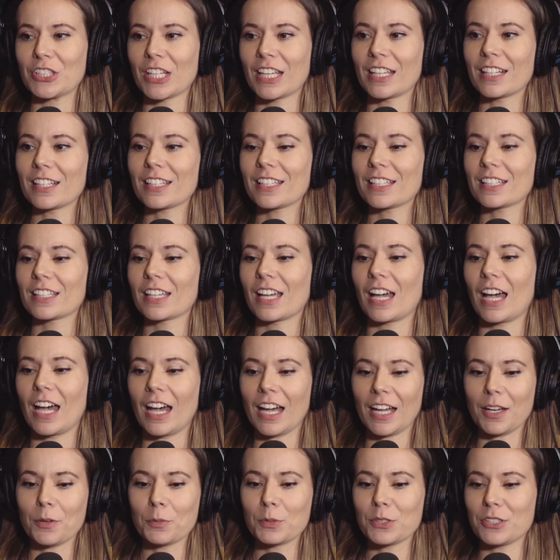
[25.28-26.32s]
data,
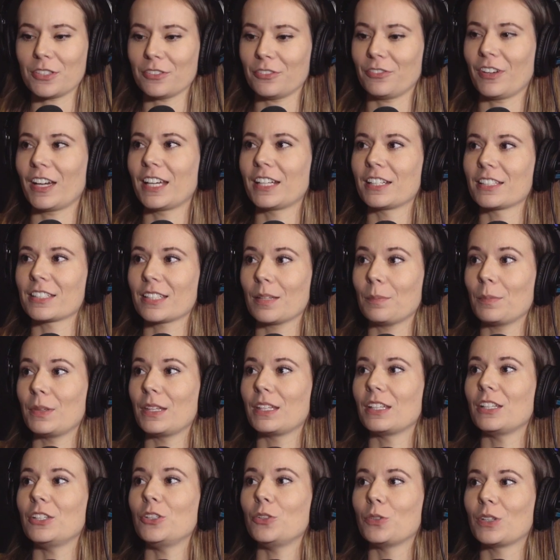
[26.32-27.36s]
I would define as something
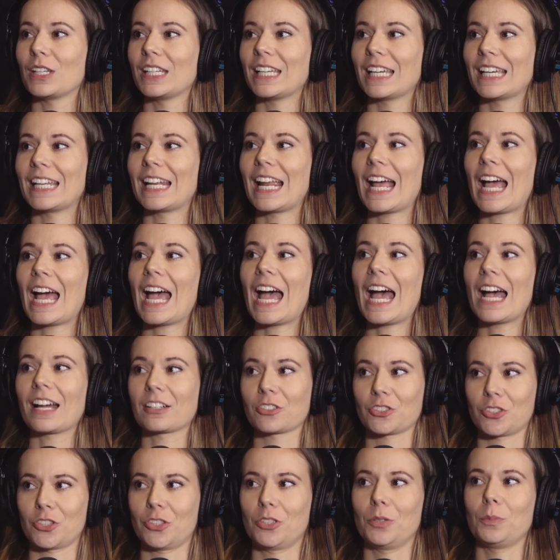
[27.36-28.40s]
that you can get
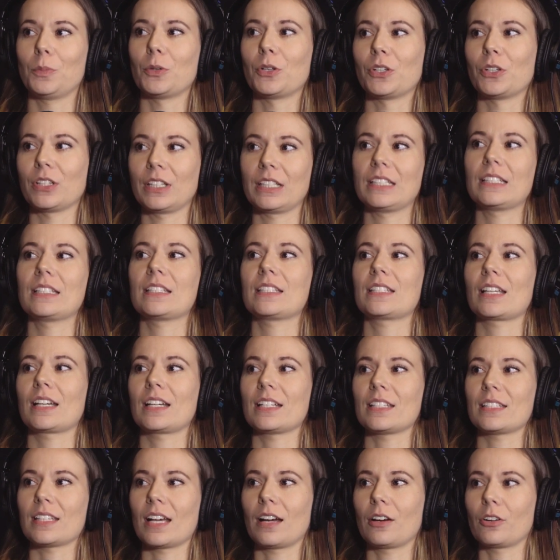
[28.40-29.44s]
actionable
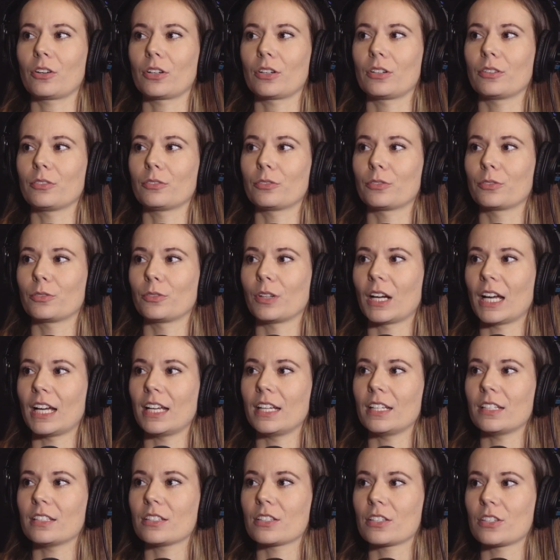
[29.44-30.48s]
insights out of,
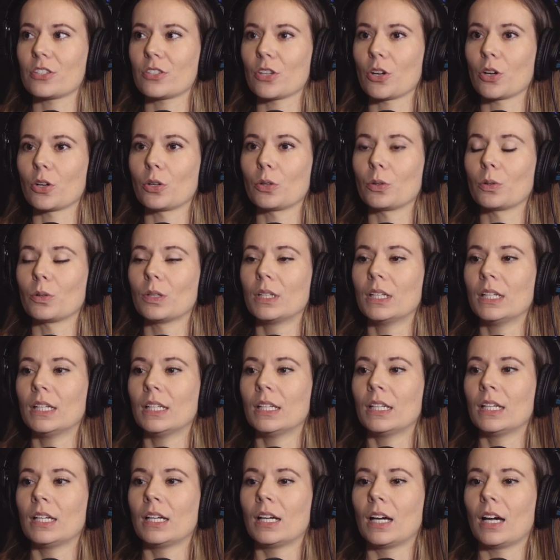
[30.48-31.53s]
right? So
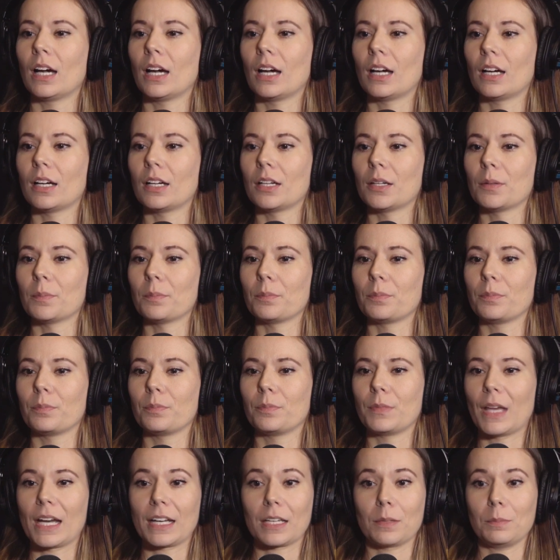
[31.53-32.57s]

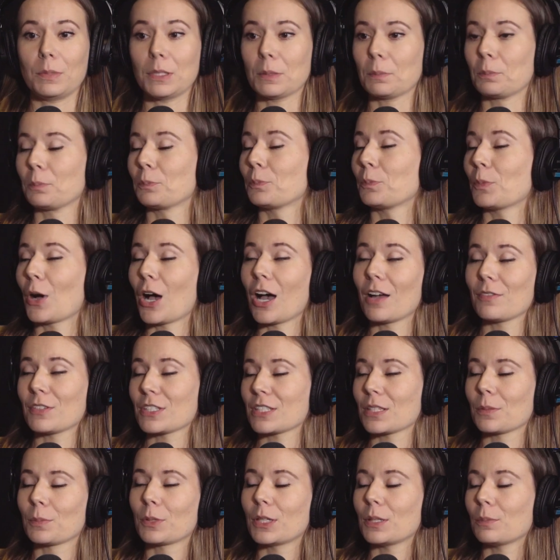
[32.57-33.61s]
that can be
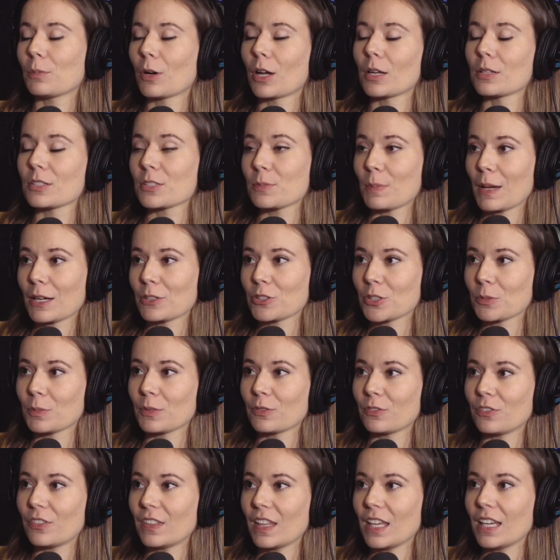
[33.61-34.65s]
obviously a pretty broad spectrum of
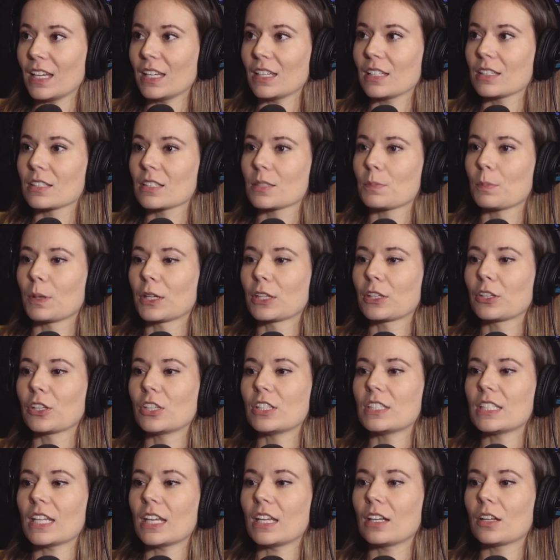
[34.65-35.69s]
things, but good
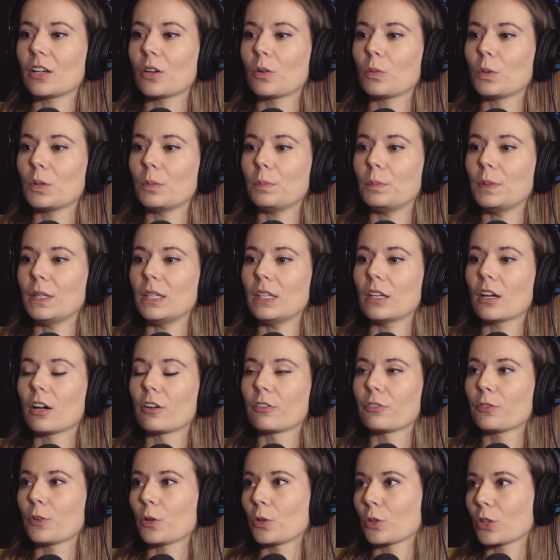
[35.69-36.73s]
data would be a
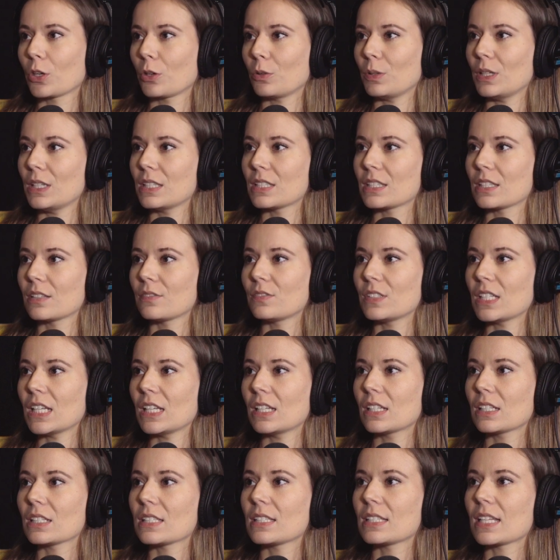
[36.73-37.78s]
full cohesive
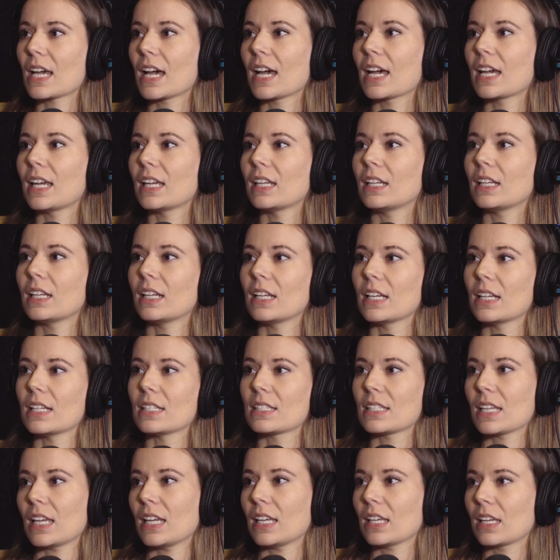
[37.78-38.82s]
data set. It's